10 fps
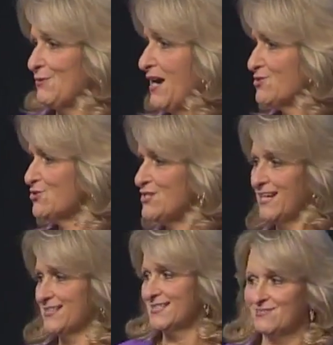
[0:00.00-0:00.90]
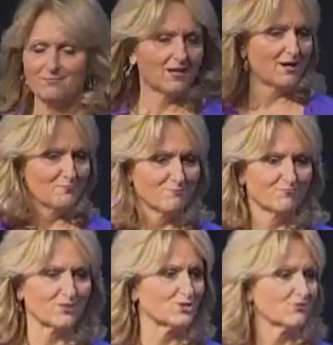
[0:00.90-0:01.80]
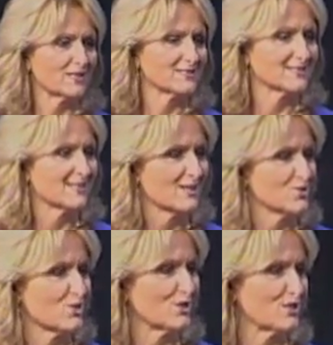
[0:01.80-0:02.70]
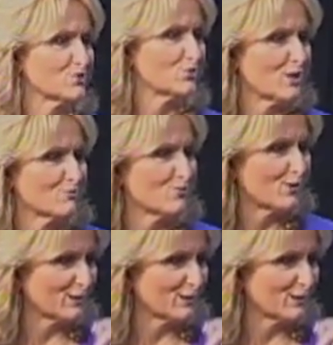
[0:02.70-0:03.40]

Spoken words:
risers, and I see fresh faces that I saw yesterday at 4